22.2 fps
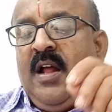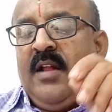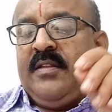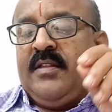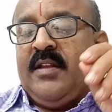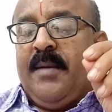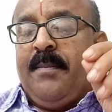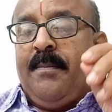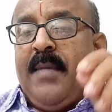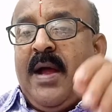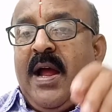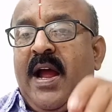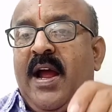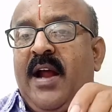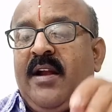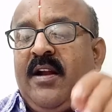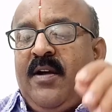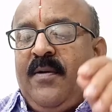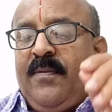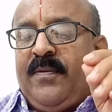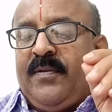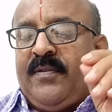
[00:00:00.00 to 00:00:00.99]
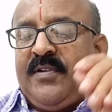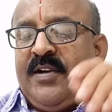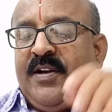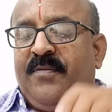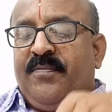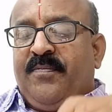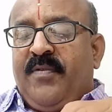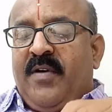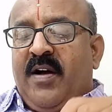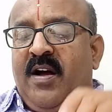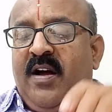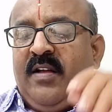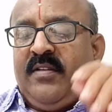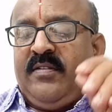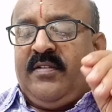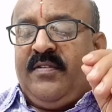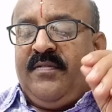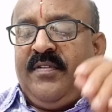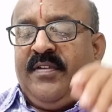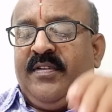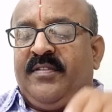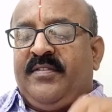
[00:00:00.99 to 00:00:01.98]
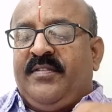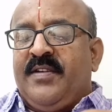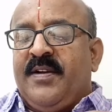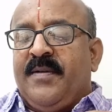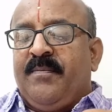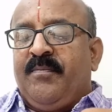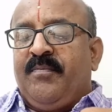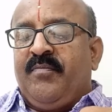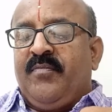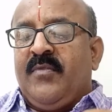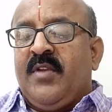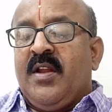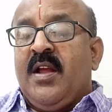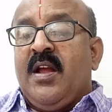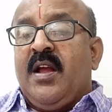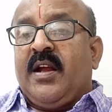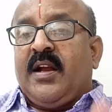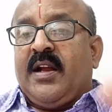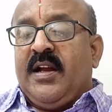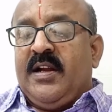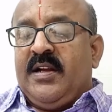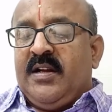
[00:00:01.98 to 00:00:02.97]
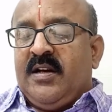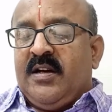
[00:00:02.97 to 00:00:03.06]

The man of steadfast wisdom can